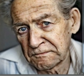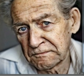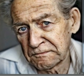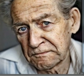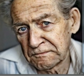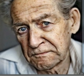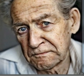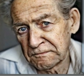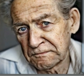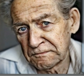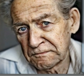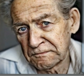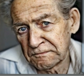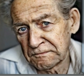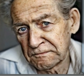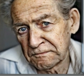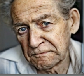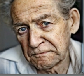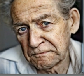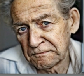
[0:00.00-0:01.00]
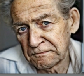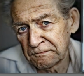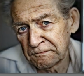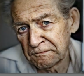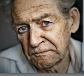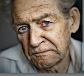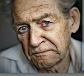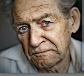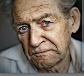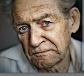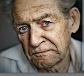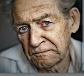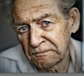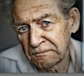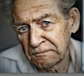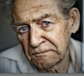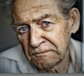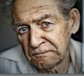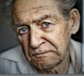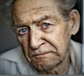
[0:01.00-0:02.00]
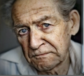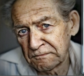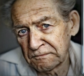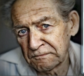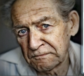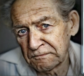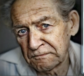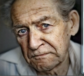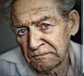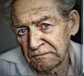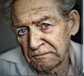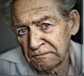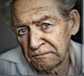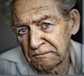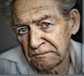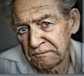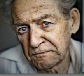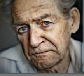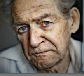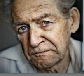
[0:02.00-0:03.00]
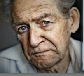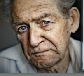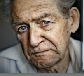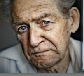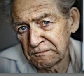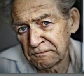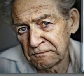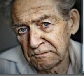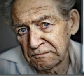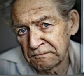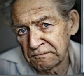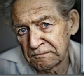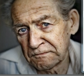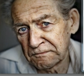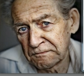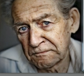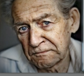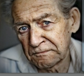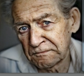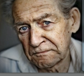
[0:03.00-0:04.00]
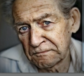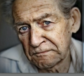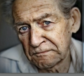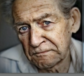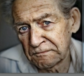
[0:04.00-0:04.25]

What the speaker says: [no speech]